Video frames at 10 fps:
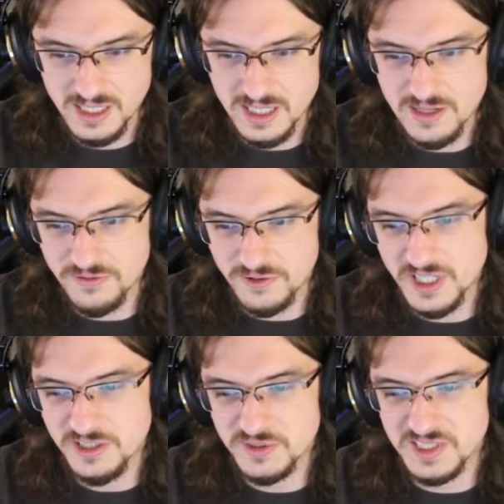If
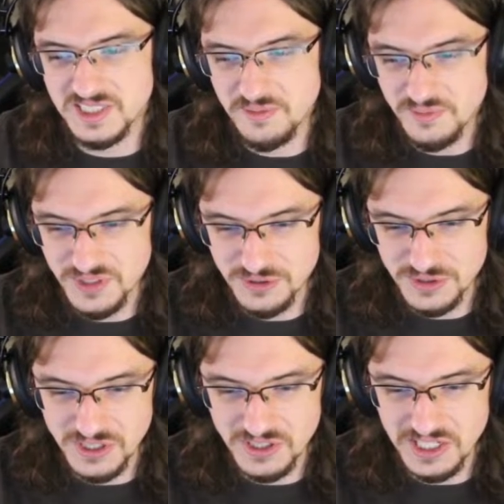Leia was simply
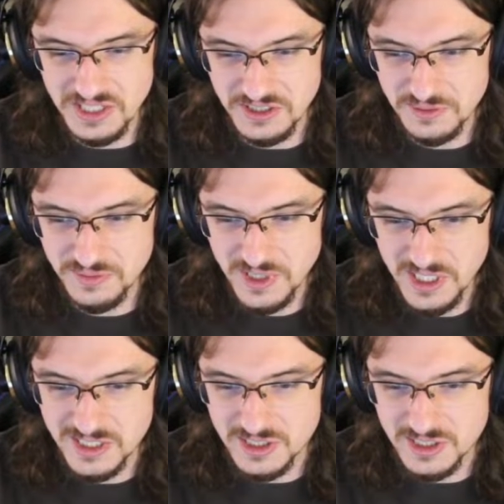returning home